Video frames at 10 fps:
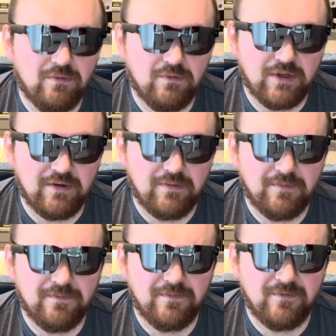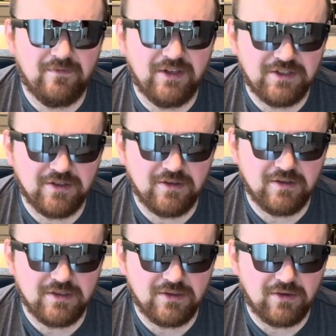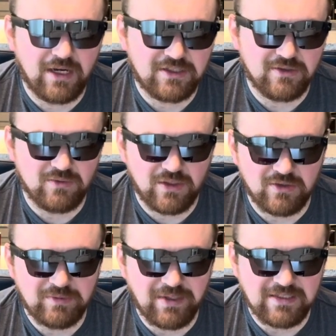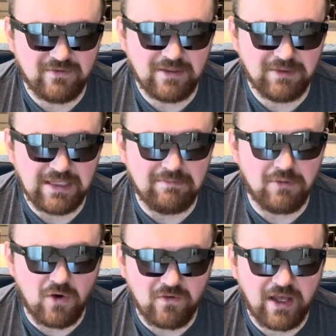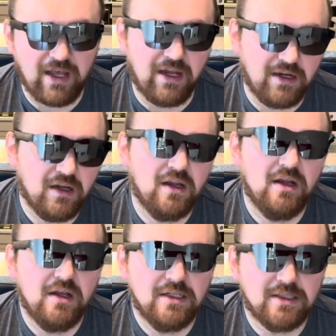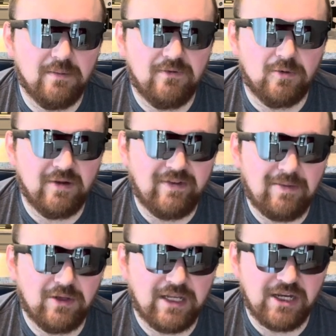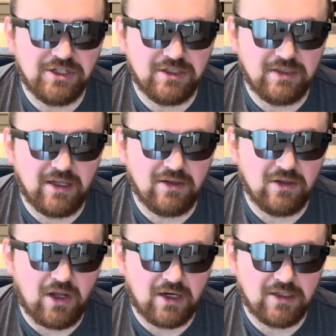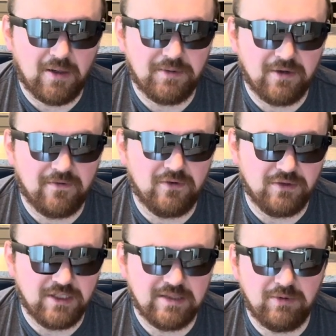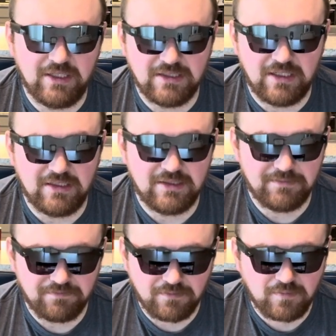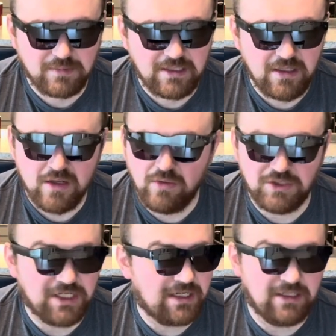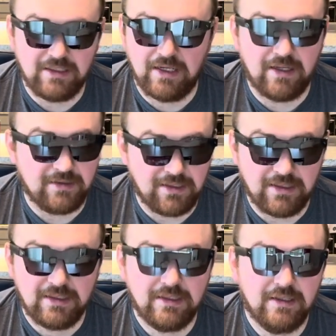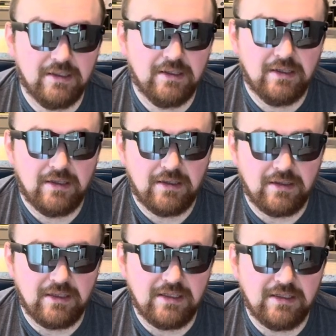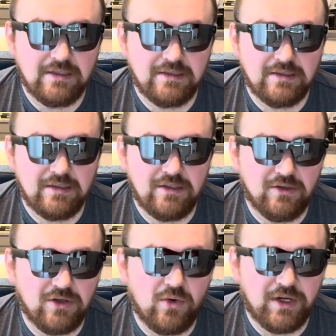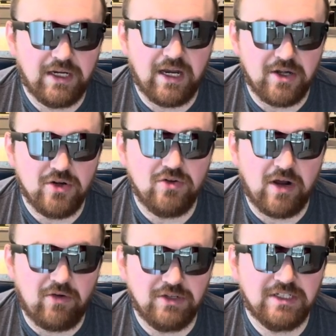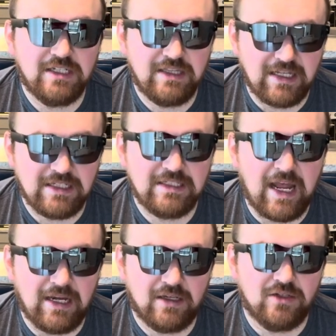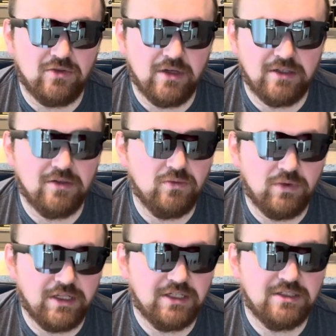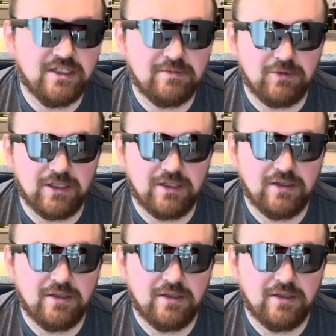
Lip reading: what Vitcher's or X-Real's was respectively, but they both had some form of application that locked up your full display size, which I did not like. These, going in, I knew I would just get that static 201-inch display,